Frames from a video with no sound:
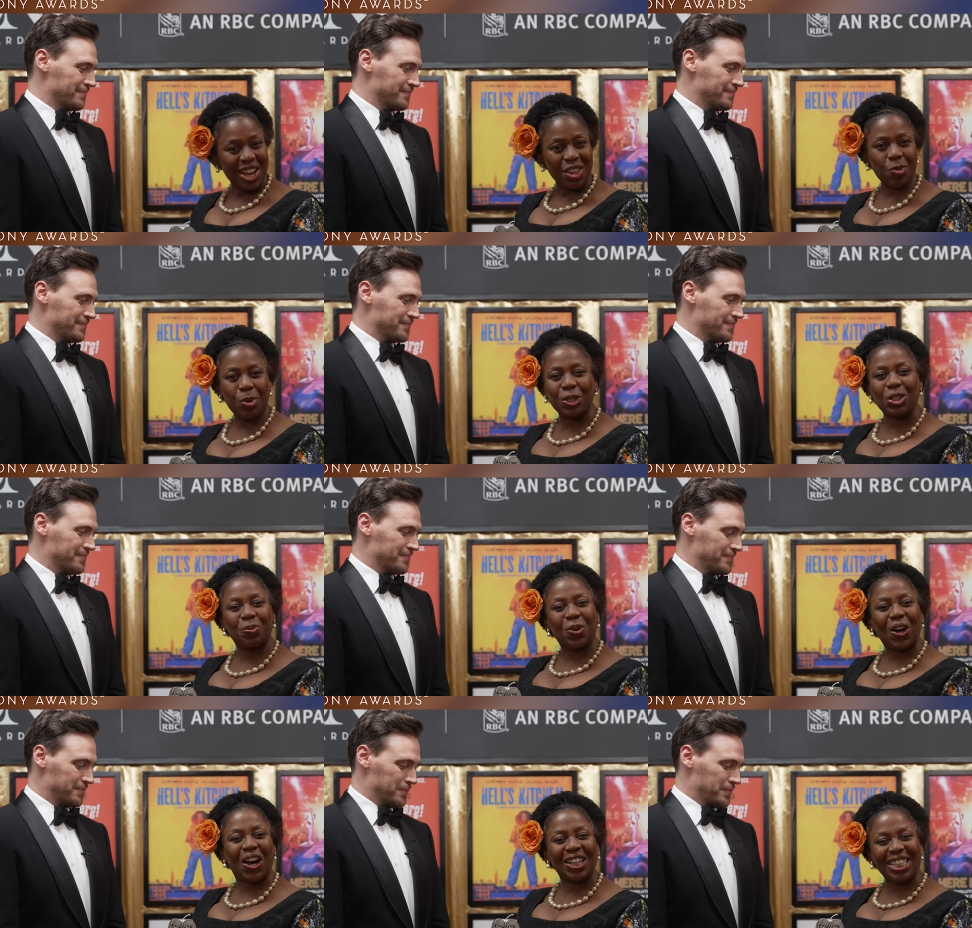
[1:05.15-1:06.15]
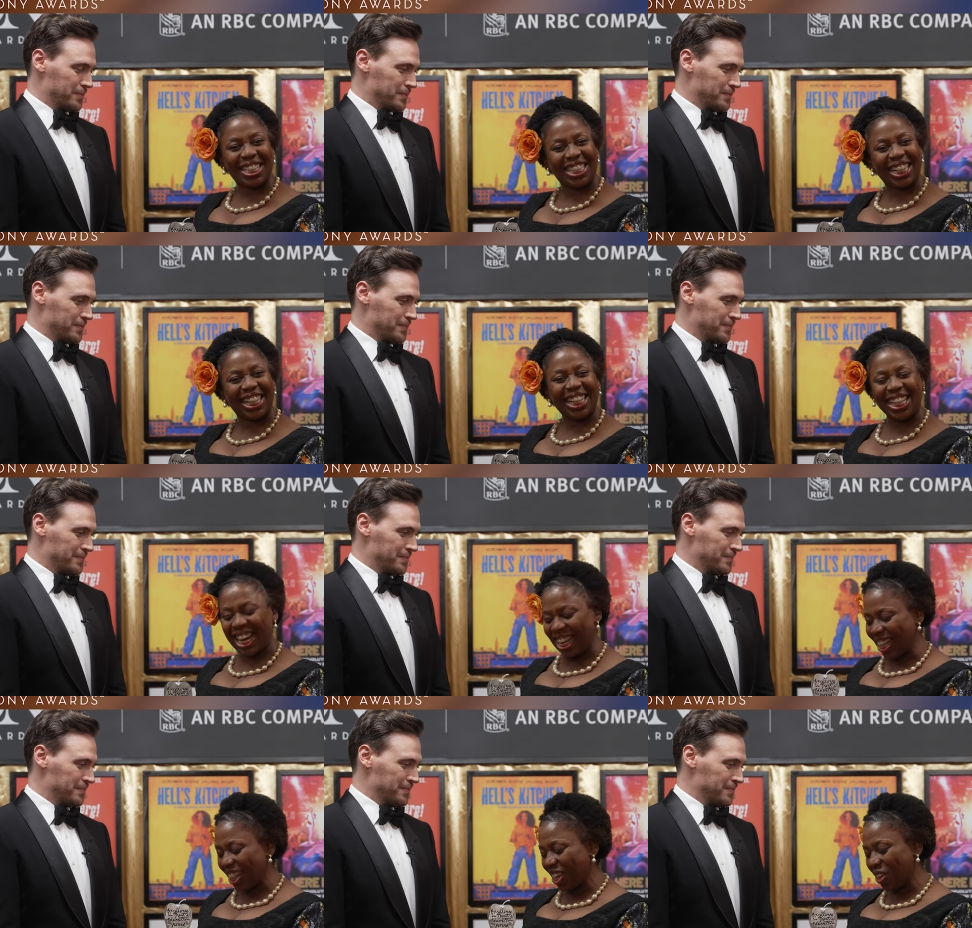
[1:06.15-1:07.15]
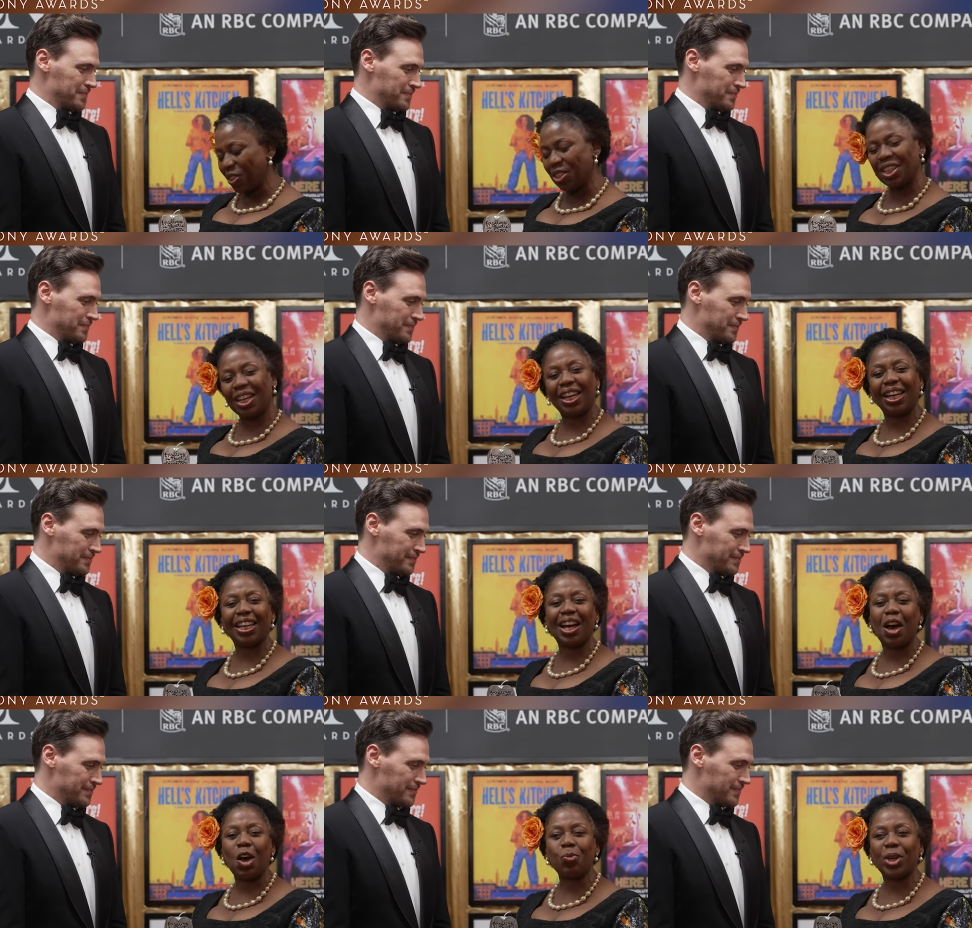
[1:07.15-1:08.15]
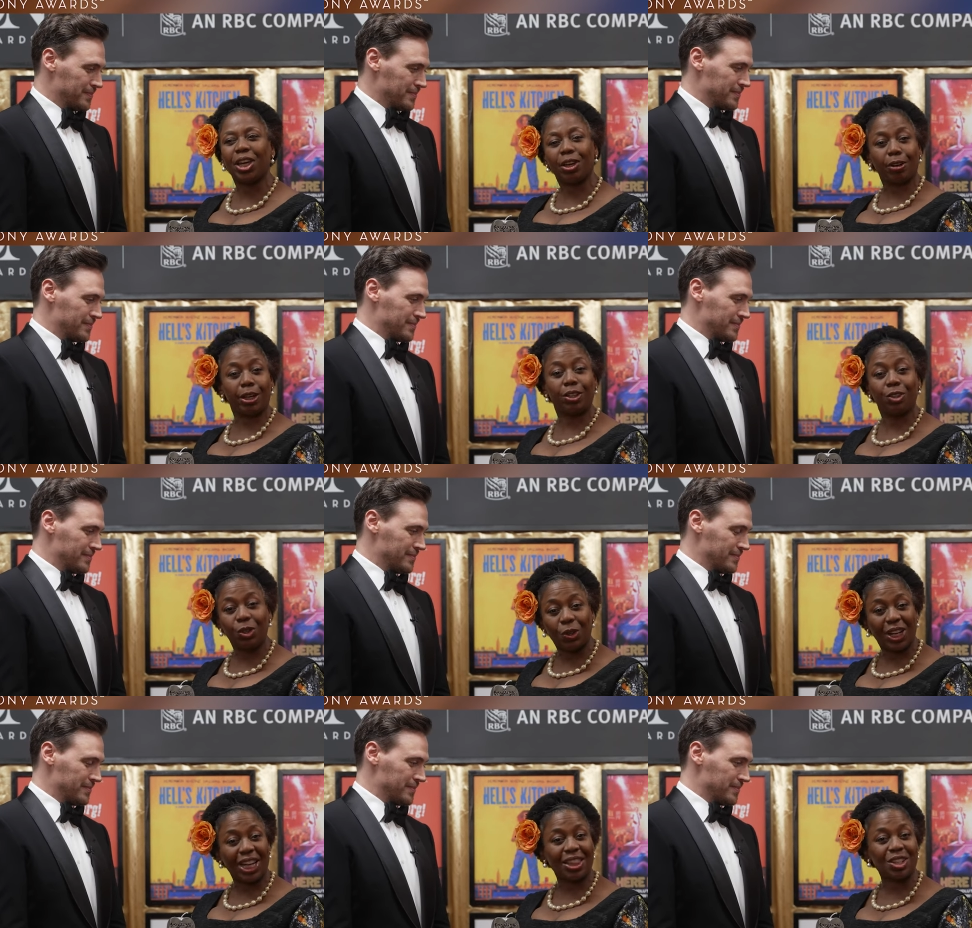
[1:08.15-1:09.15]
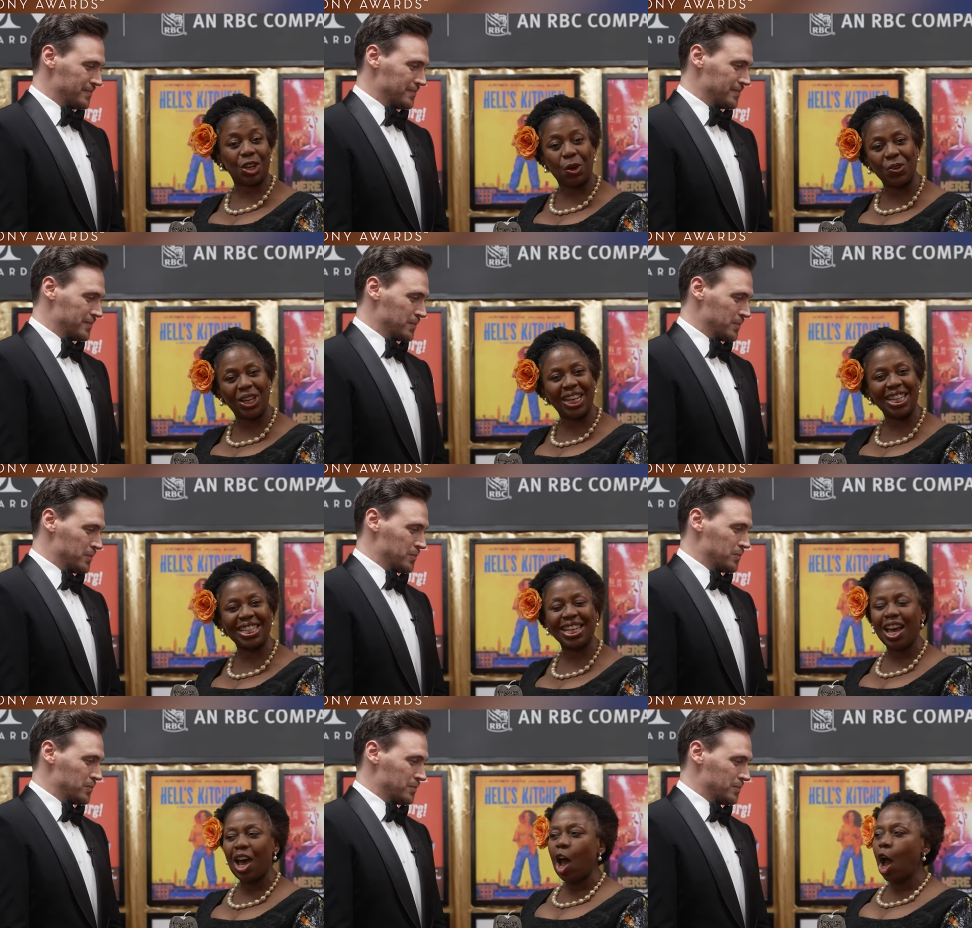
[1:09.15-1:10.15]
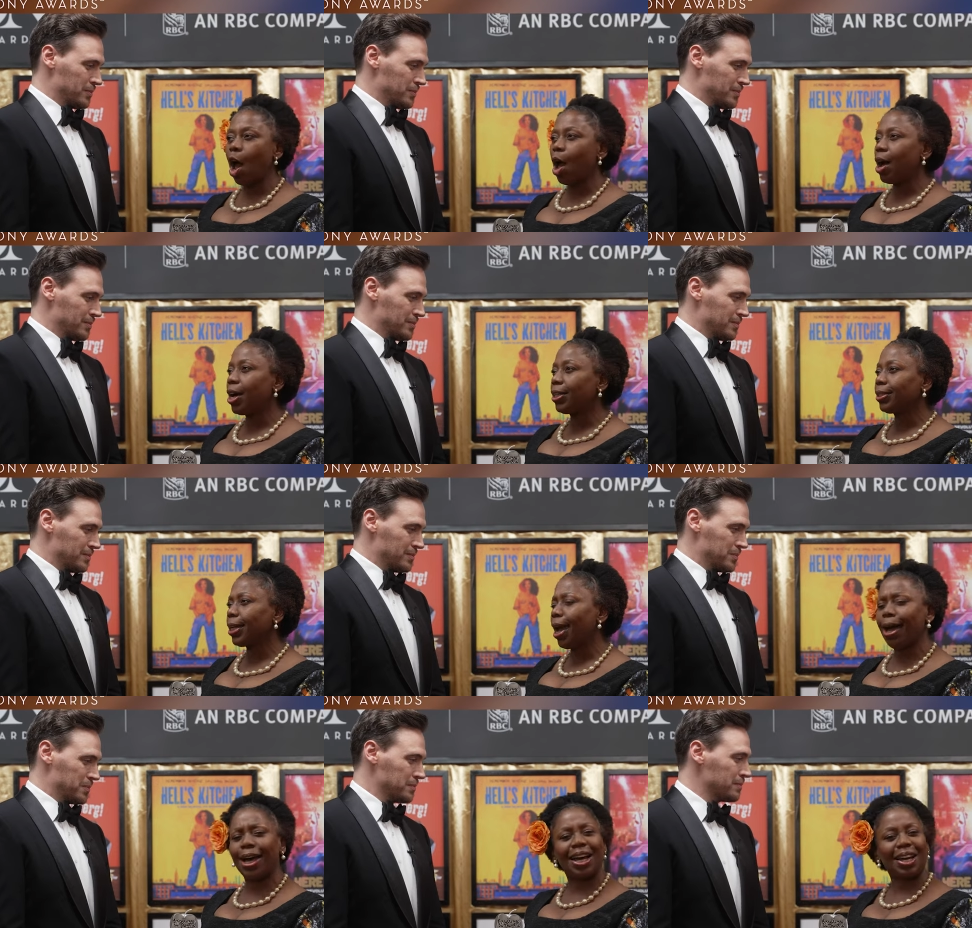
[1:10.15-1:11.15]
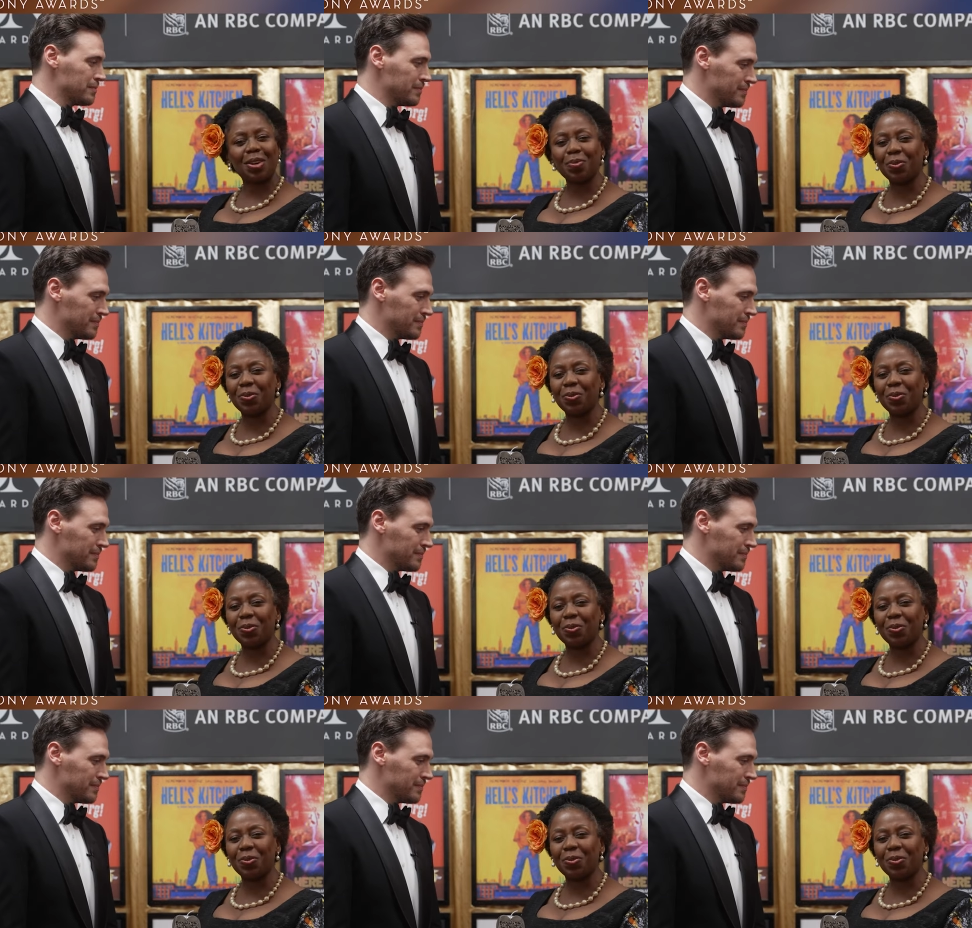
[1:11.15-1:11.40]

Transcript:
Speaker 1: the Baltimore art scene and the theater scene um, here in New York at the Tonys. Uh, yeah, and I'm